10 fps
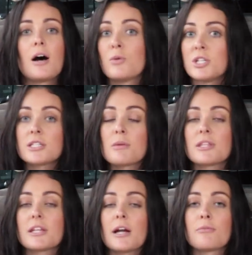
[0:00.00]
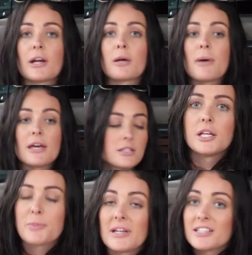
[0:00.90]
Which is something that I'd recommend.
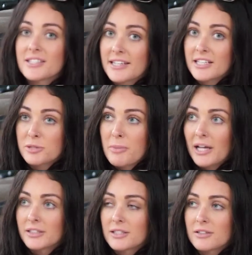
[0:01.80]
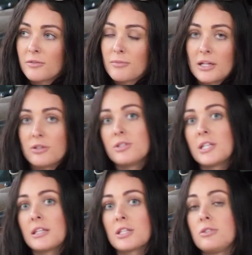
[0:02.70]
It's been 6 months of me
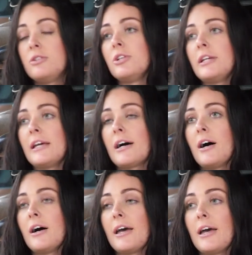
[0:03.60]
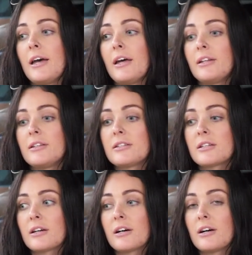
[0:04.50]
using this new gear and
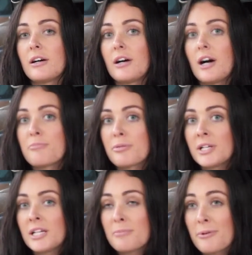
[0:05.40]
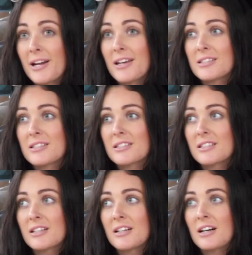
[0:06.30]
I'm pretty impressed.
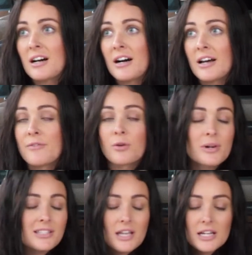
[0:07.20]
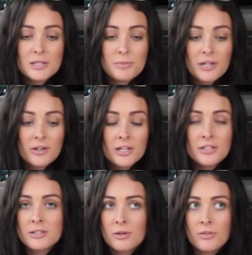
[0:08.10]
I've always liked Superior.
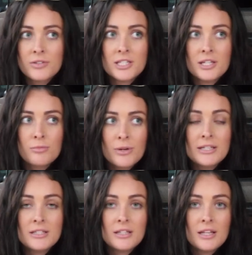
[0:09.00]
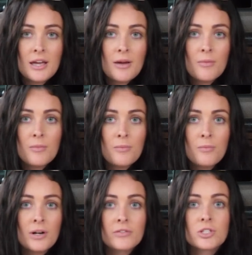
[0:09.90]
There's obviously a reason they're
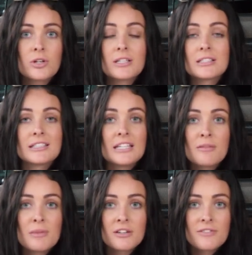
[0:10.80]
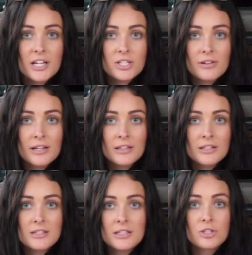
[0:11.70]
one of Australia's leading manufacturing in
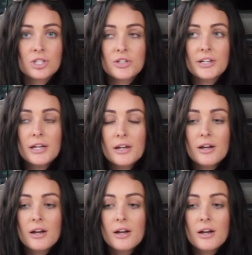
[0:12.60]
this industry.